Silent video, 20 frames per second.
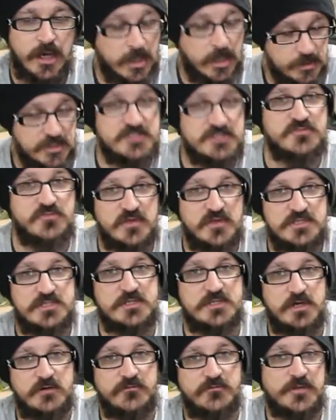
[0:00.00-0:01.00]
that's fenced
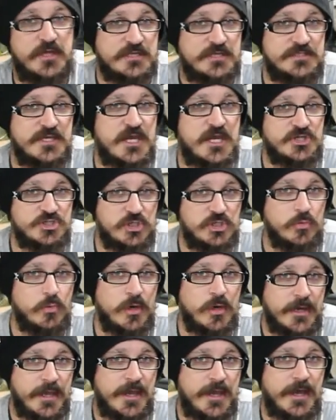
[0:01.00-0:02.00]
off, and that's actually
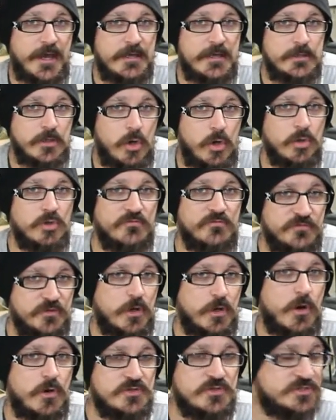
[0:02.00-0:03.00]
what had all of the
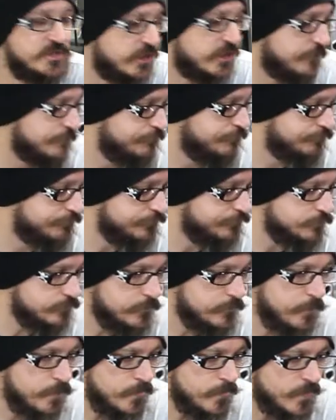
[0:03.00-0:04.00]
cars in it.
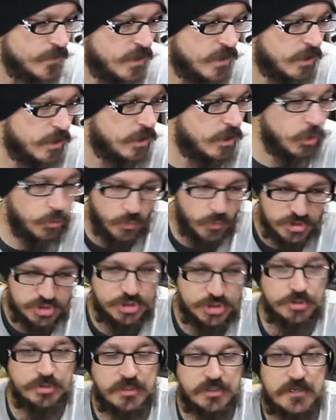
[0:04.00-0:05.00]

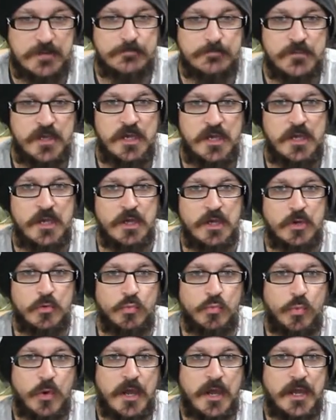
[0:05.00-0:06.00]
Originally,
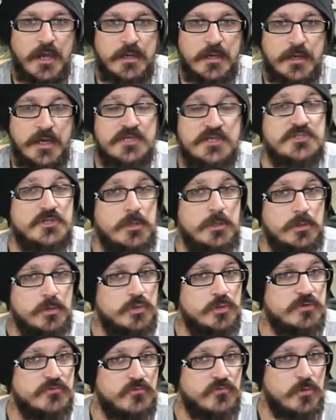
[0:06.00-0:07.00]
when I started
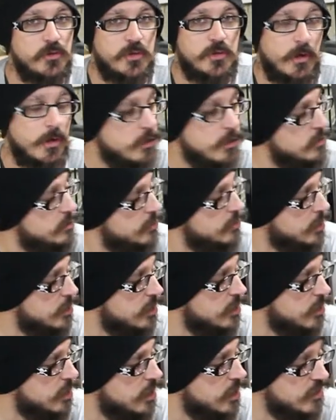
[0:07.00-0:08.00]
looking for a car,
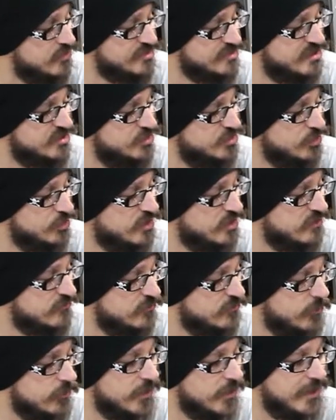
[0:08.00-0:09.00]
I was actually looking for